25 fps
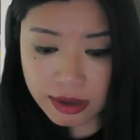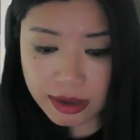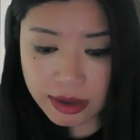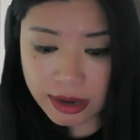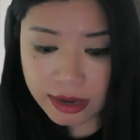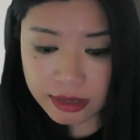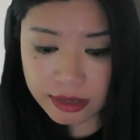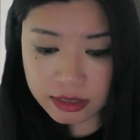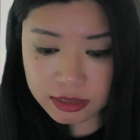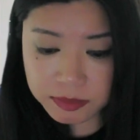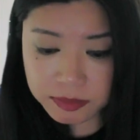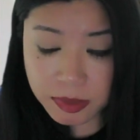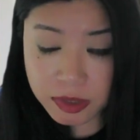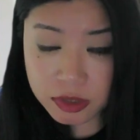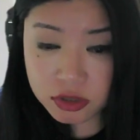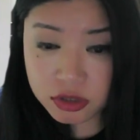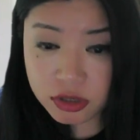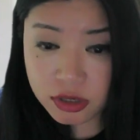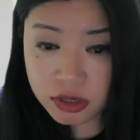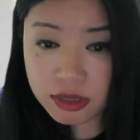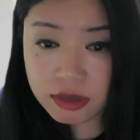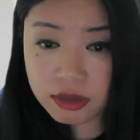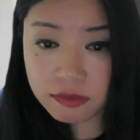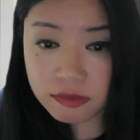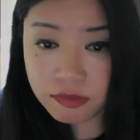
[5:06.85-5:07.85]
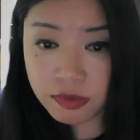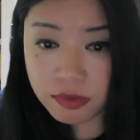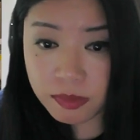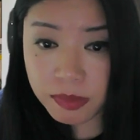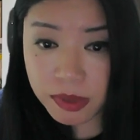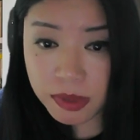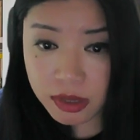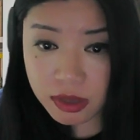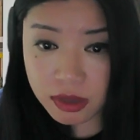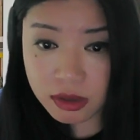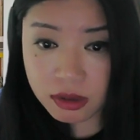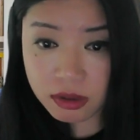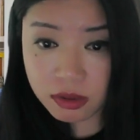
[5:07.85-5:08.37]
And especially if you're
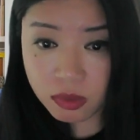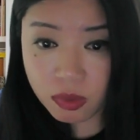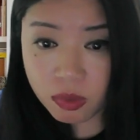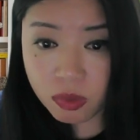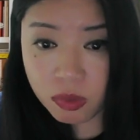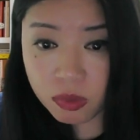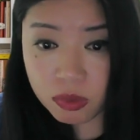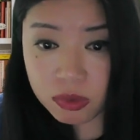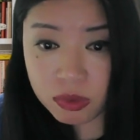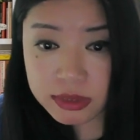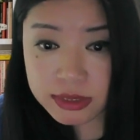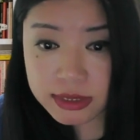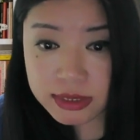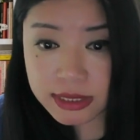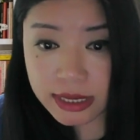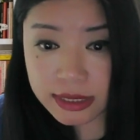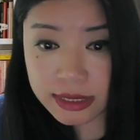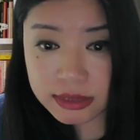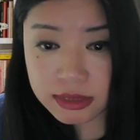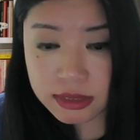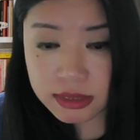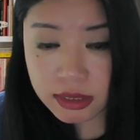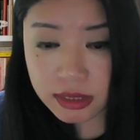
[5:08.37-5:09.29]
picking a course that's